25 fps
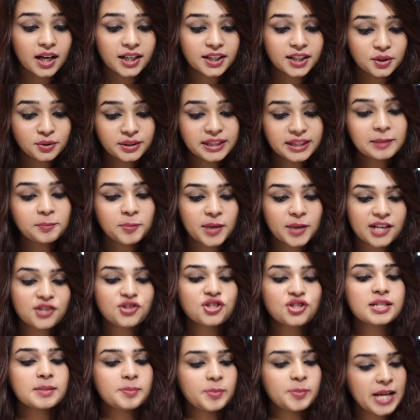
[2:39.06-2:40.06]
A unique
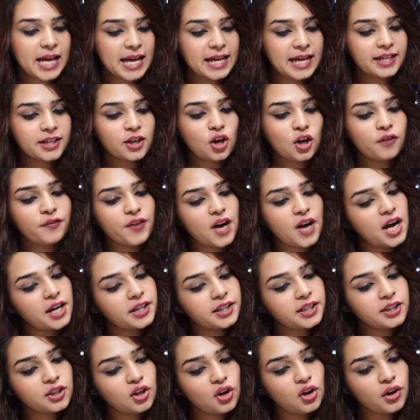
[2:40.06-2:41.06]
precious blend of
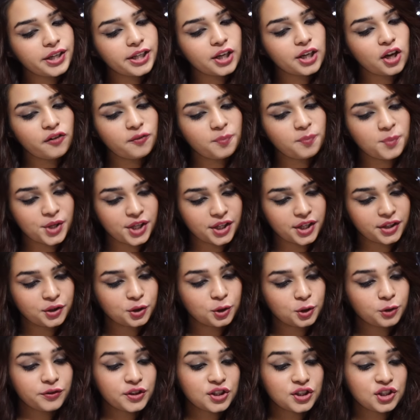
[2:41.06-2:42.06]
argan oil of
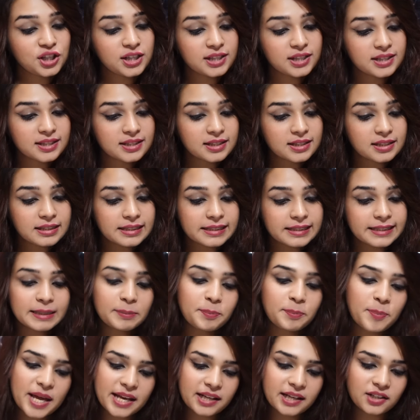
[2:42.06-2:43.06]
Morocco, which
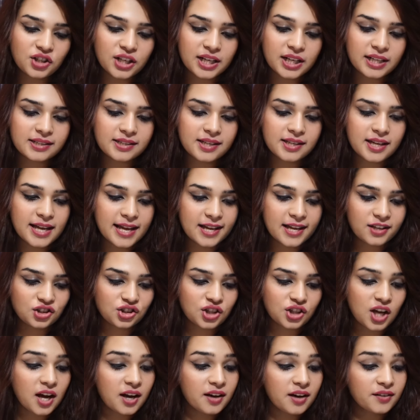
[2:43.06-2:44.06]
instantly penetrates the hair
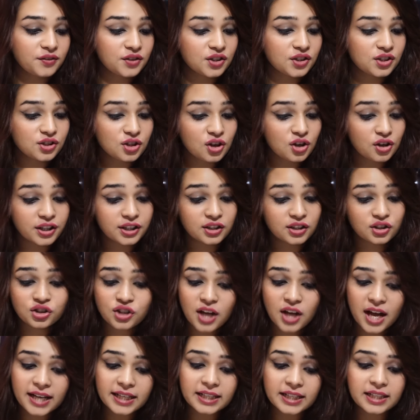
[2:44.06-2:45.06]
shaft, restoring
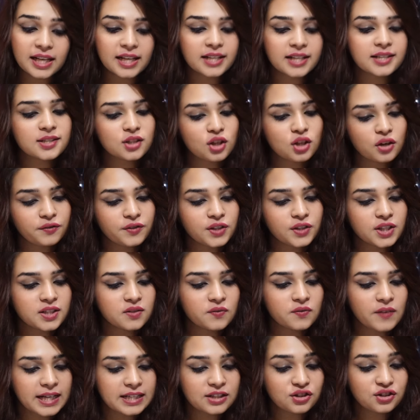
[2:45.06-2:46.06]
shine and softness
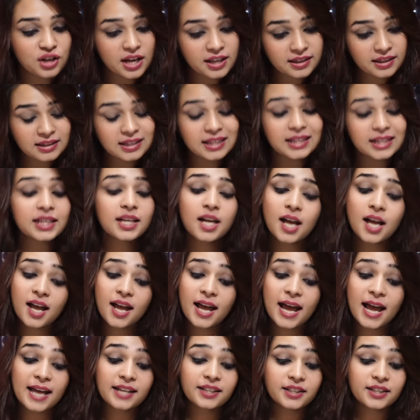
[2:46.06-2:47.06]
while
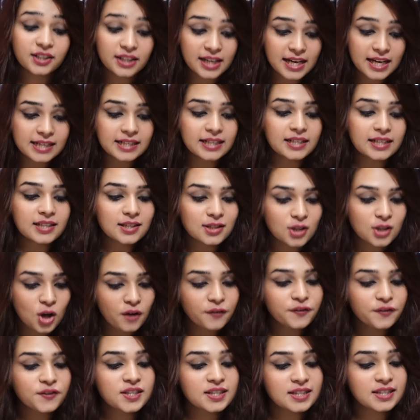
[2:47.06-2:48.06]
strengthening and creating
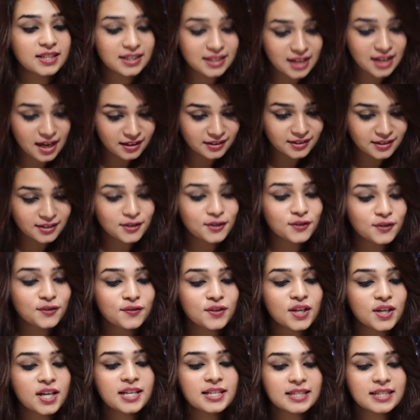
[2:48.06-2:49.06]
soft, seductive,
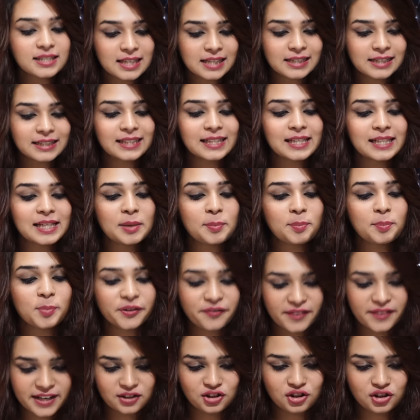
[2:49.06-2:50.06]
silky
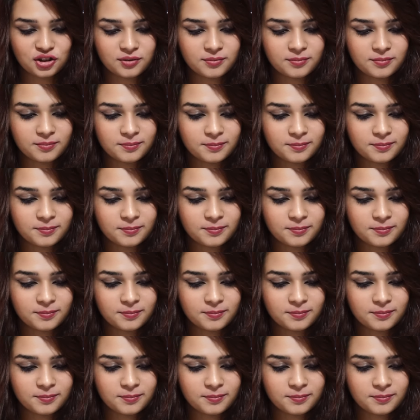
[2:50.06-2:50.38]
perfection.